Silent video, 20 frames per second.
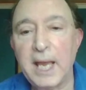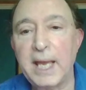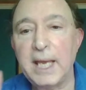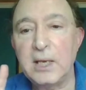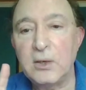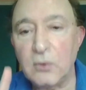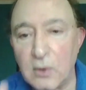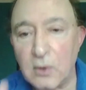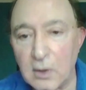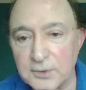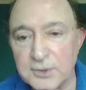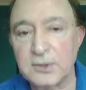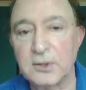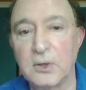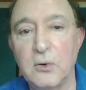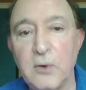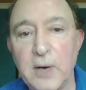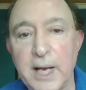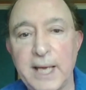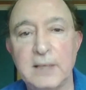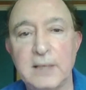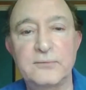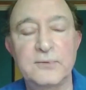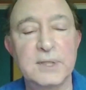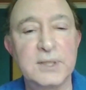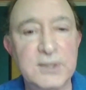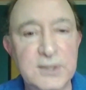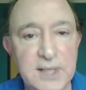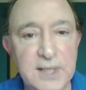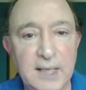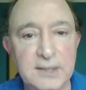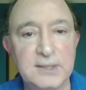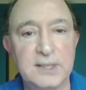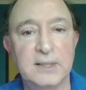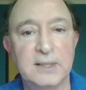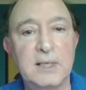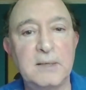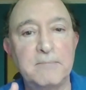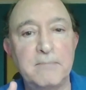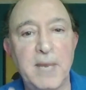It also, out of
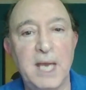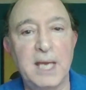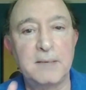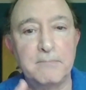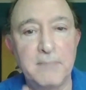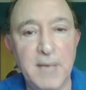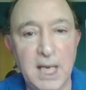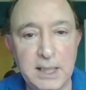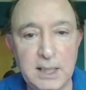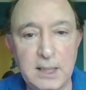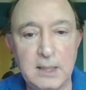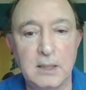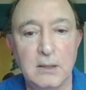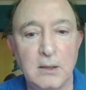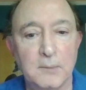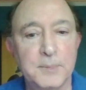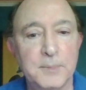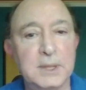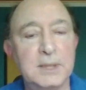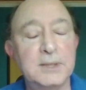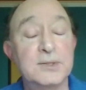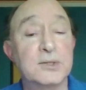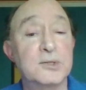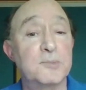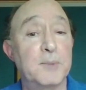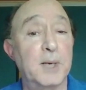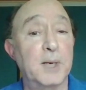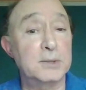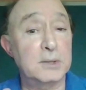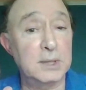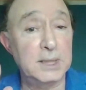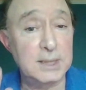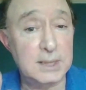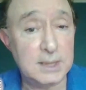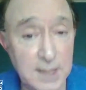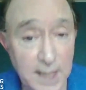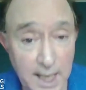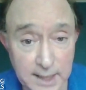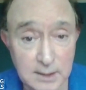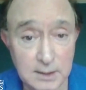necessity, made many companies, especially
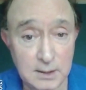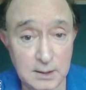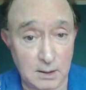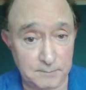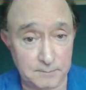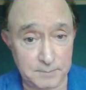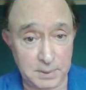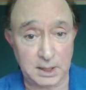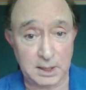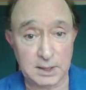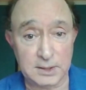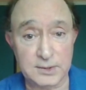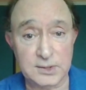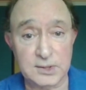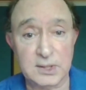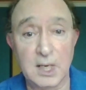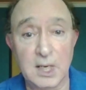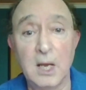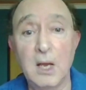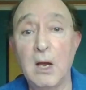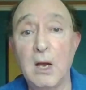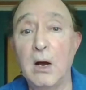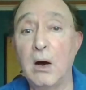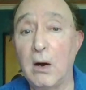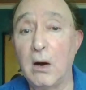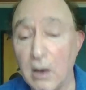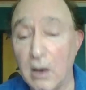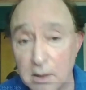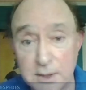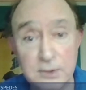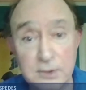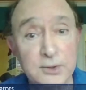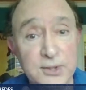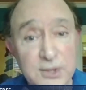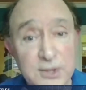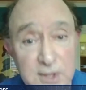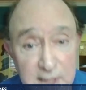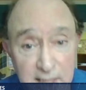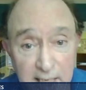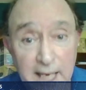tech companies,
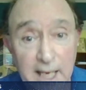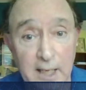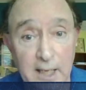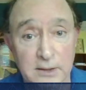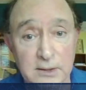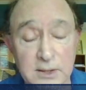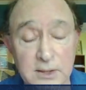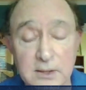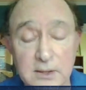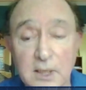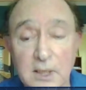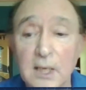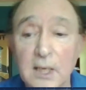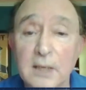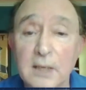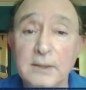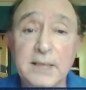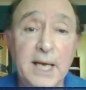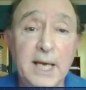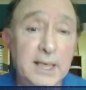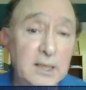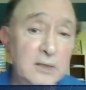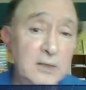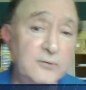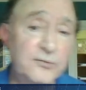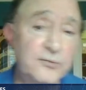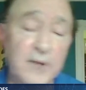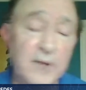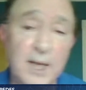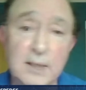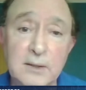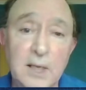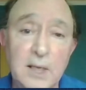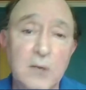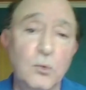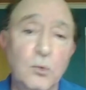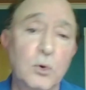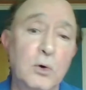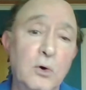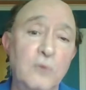understand that in effect they
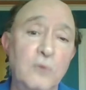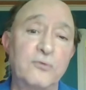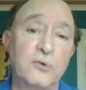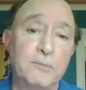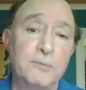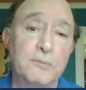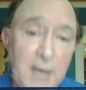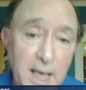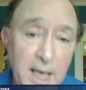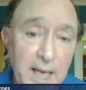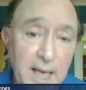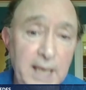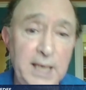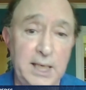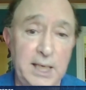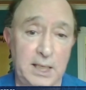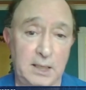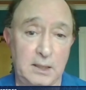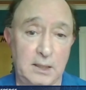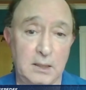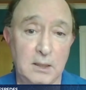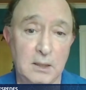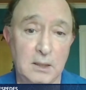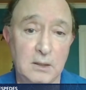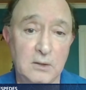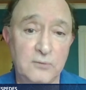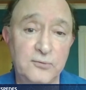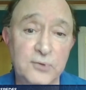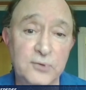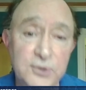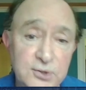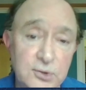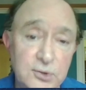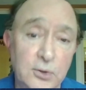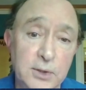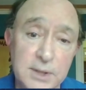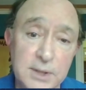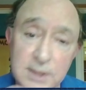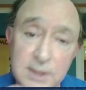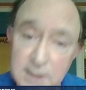were overpaying for
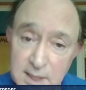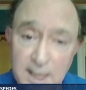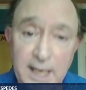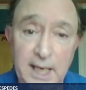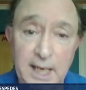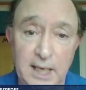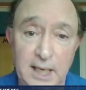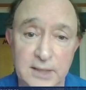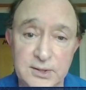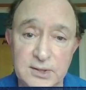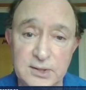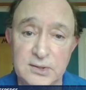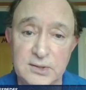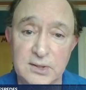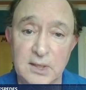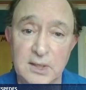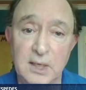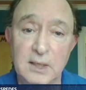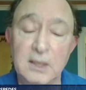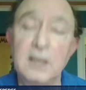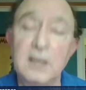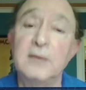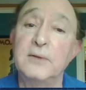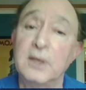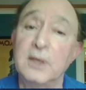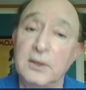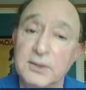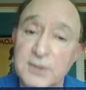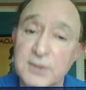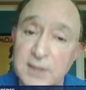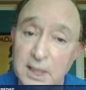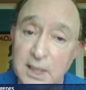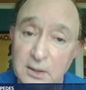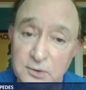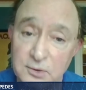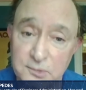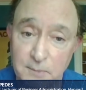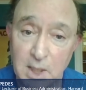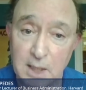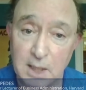certain tasks in their
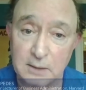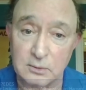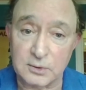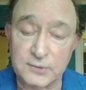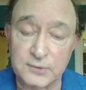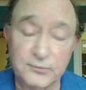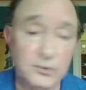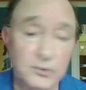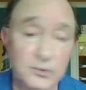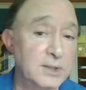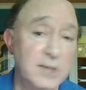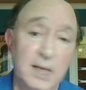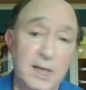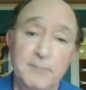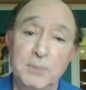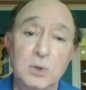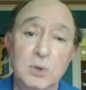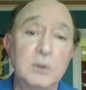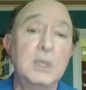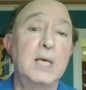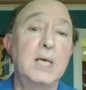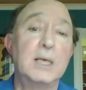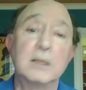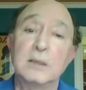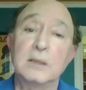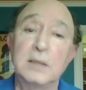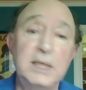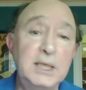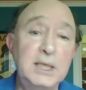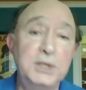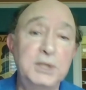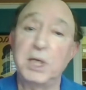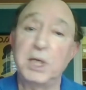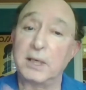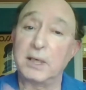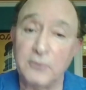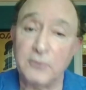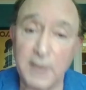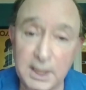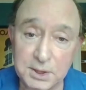sales models. For example, lead
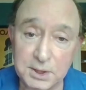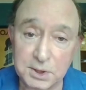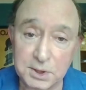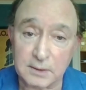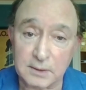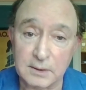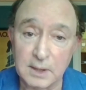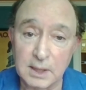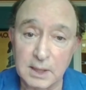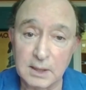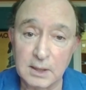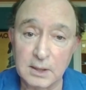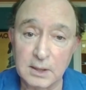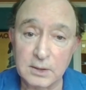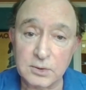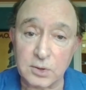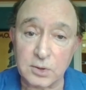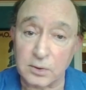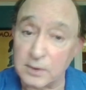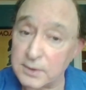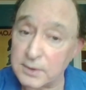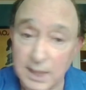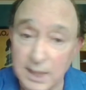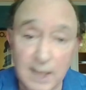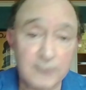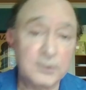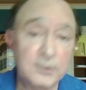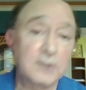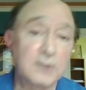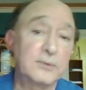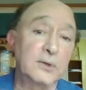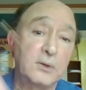generation. Turns out that